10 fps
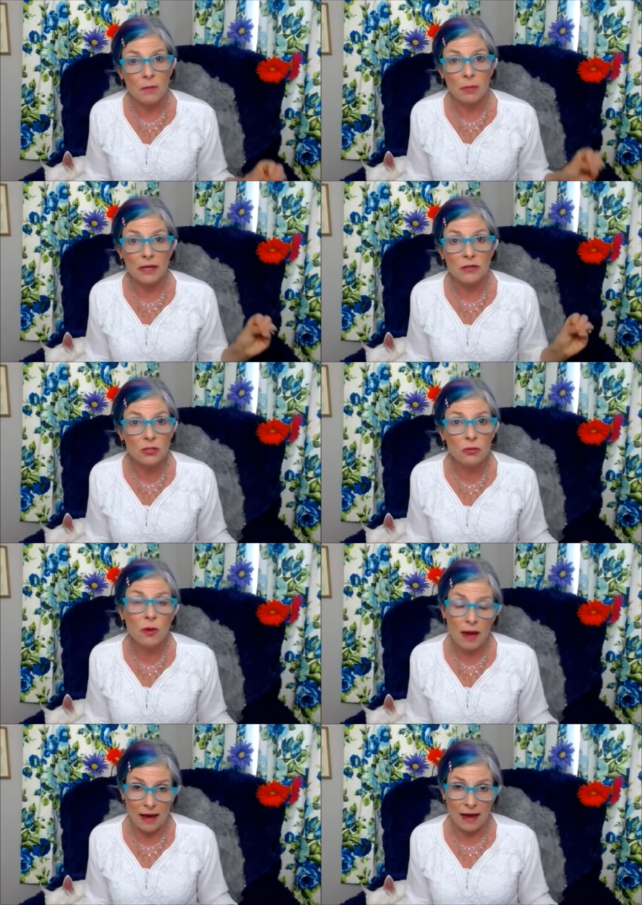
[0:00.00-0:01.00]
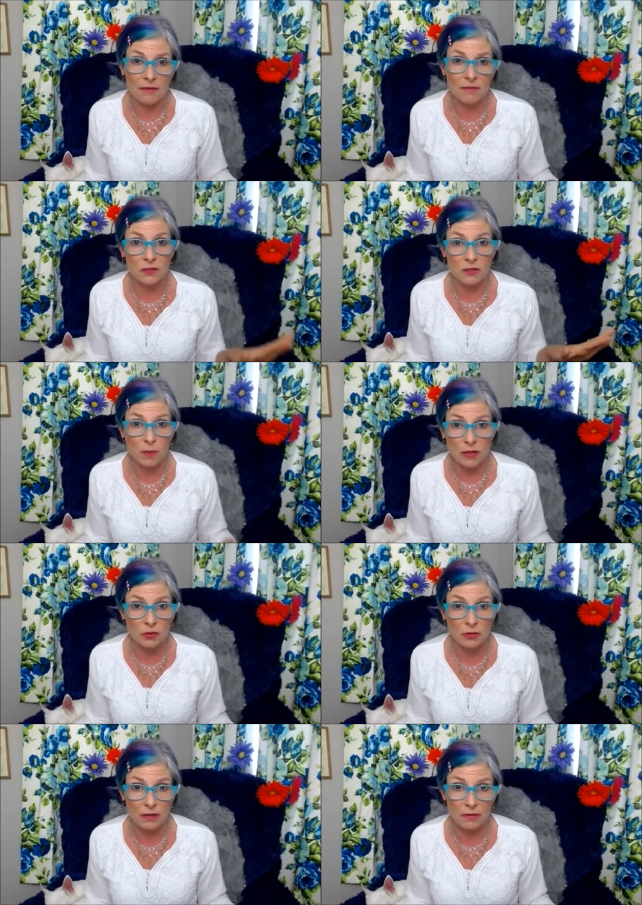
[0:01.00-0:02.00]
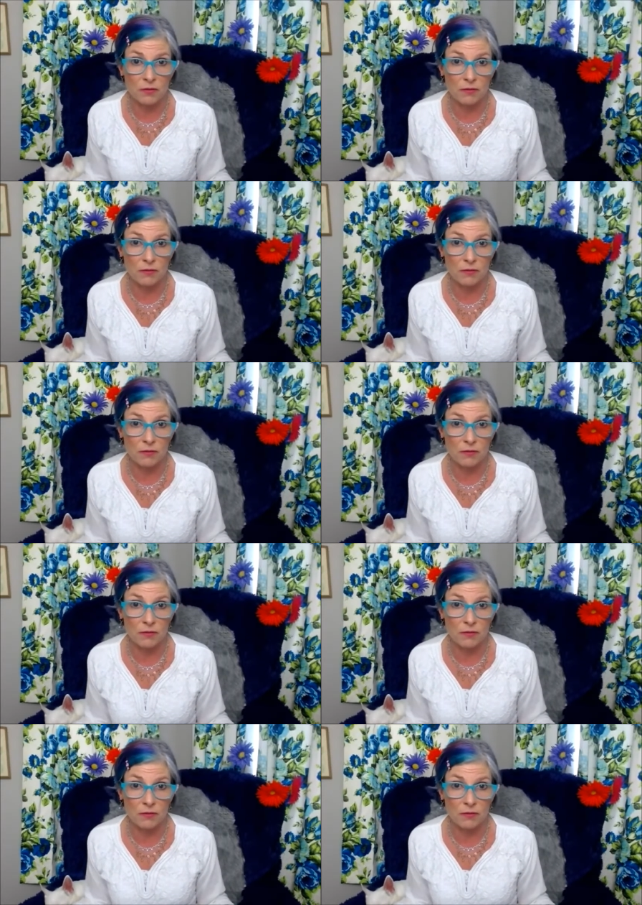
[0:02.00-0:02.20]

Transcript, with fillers: but I do have a special gift